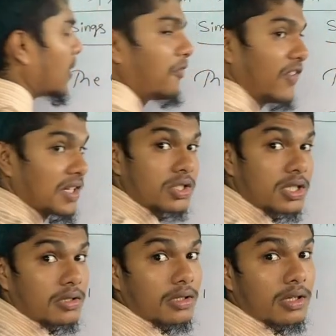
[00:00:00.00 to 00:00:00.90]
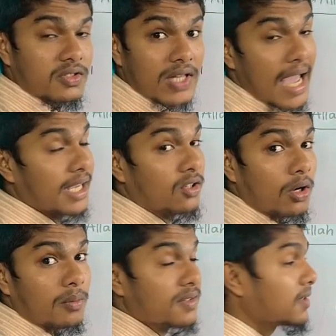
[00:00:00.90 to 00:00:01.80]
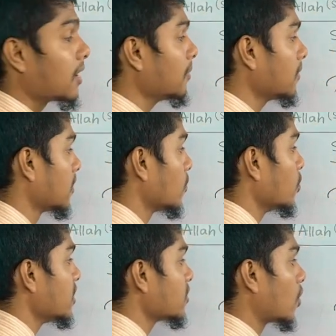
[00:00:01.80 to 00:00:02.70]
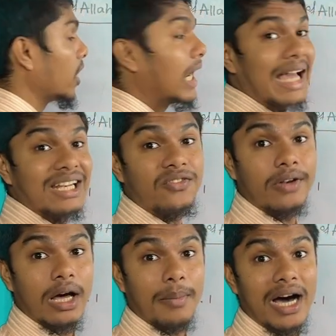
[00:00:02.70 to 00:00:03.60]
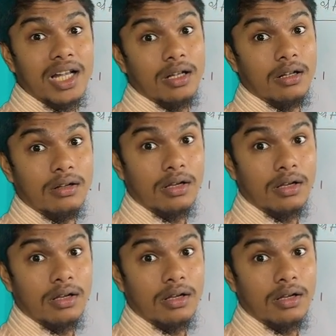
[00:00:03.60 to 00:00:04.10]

first sign of ism, which is called alif lam, al.